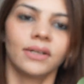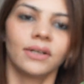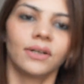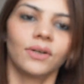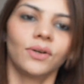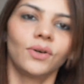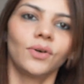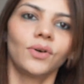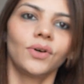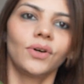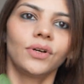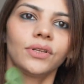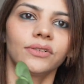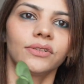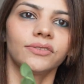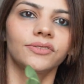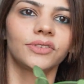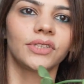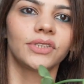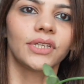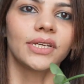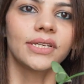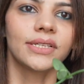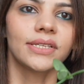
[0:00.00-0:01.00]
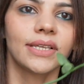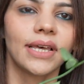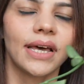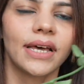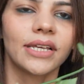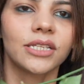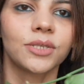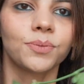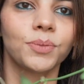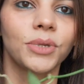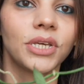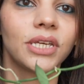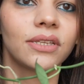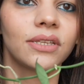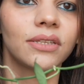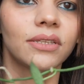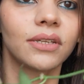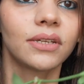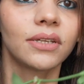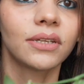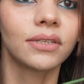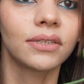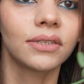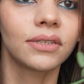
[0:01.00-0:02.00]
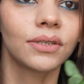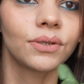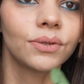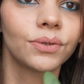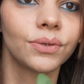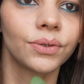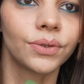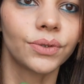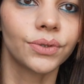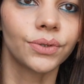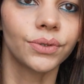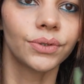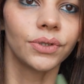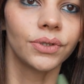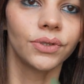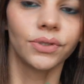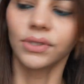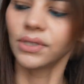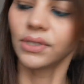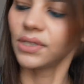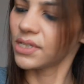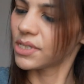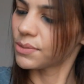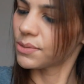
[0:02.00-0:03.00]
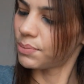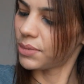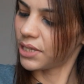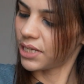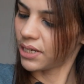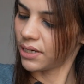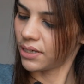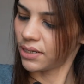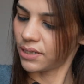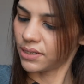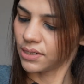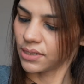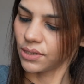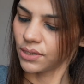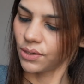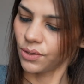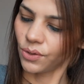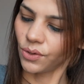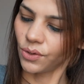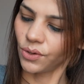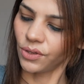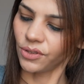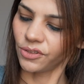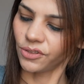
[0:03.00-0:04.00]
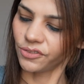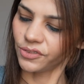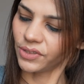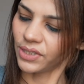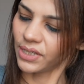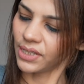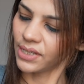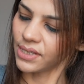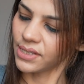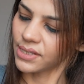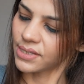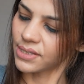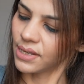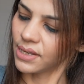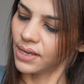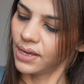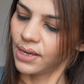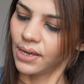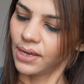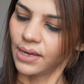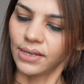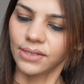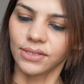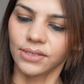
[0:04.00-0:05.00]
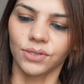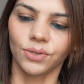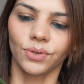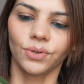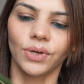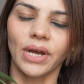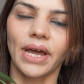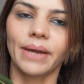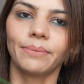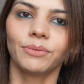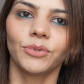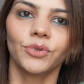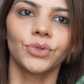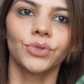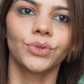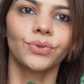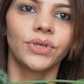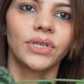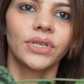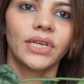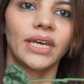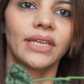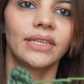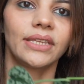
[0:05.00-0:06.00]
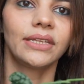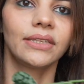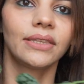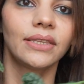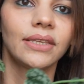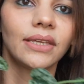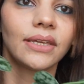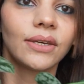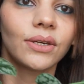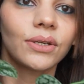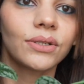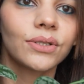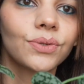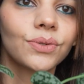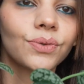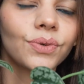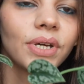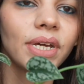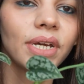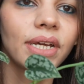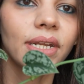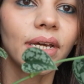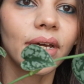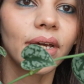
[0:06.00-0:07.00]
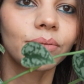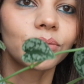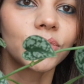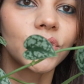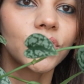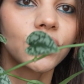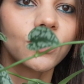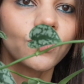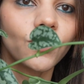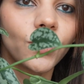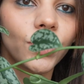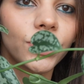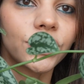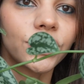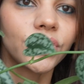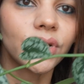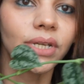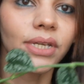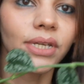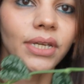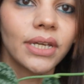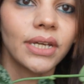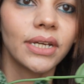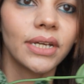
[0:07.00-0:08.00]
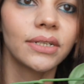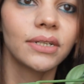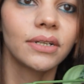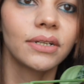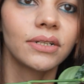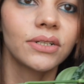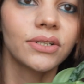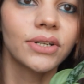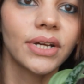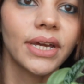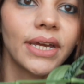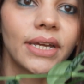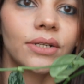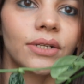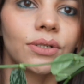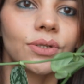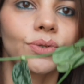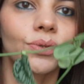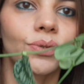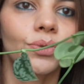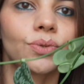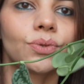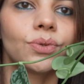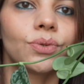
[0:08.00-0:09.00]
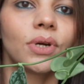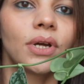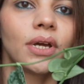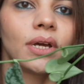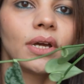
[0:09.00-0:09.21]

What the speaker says: All of this has been new growth on this plant, all of this. So I'm not doing anything to it, I'm just watering it, trying to